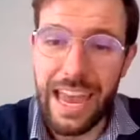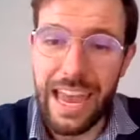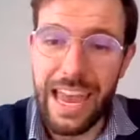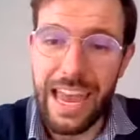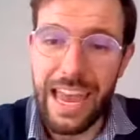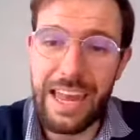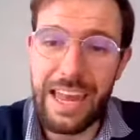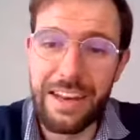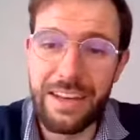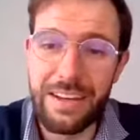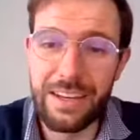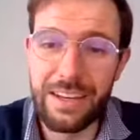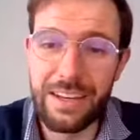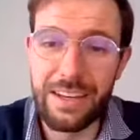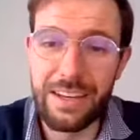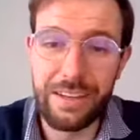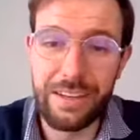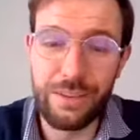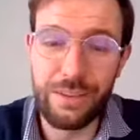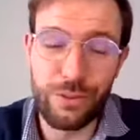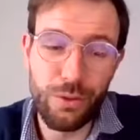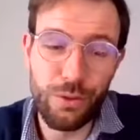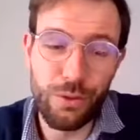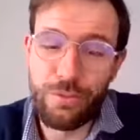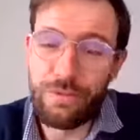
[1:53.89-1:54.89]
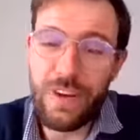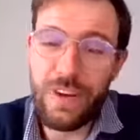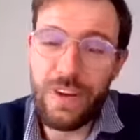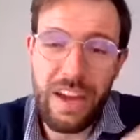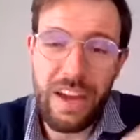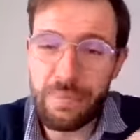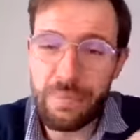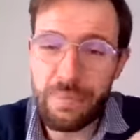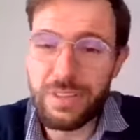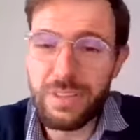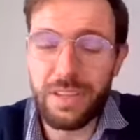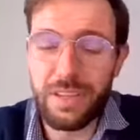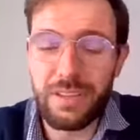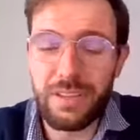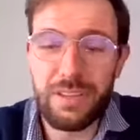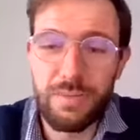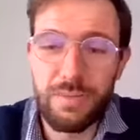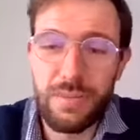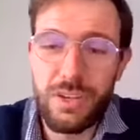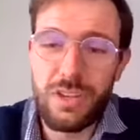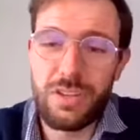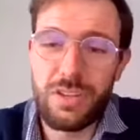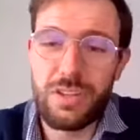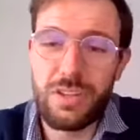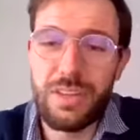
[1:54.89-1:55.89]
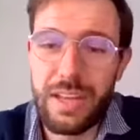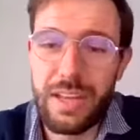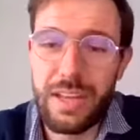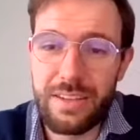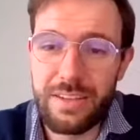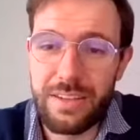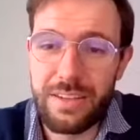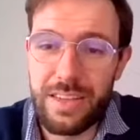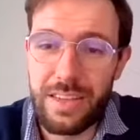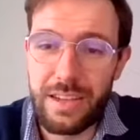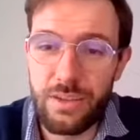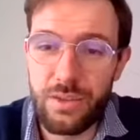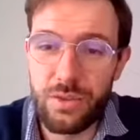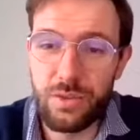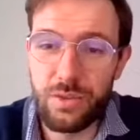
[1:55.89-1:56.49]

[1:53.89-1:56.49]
and your 5% commission that